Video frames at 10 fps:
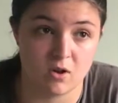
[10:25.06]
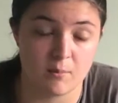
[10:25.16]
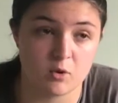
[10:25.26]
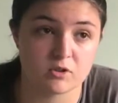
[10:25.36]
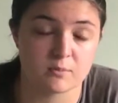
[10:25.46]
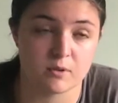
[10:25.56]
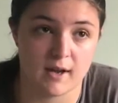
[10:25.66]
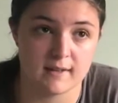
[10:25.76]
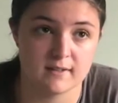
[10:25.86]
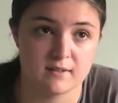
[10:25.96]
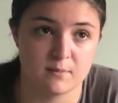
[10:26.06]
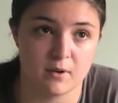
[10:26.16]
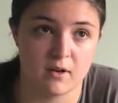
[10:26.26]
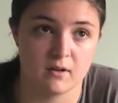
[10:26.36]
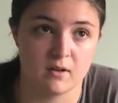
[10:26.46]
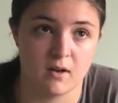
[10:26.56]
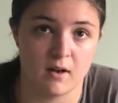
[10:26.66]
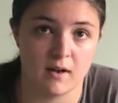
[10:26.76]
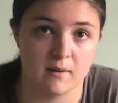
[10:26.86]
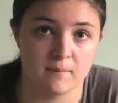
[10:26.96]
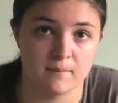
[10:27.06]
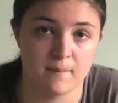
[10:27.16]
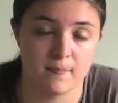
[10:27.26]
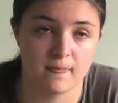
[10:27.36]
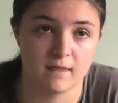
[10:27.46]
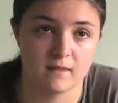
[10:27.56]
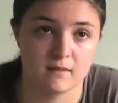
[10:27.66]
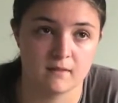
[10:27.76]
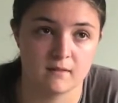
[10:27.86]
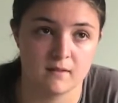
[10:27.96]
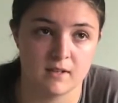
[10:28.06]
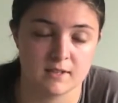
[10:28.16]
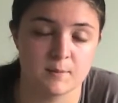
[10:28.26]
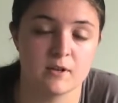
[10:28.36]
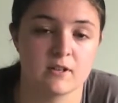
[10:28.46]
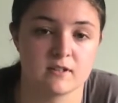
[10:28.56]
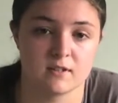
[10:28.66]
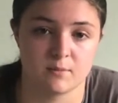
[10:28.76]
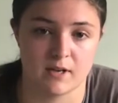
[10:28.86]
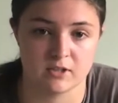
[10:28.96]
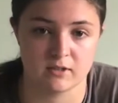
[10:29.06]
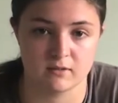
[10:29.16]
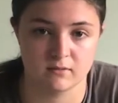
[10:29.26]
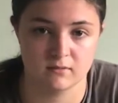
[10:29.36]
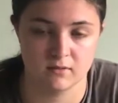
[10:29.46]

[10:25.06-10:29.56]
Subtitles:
not depressed, but I experience depression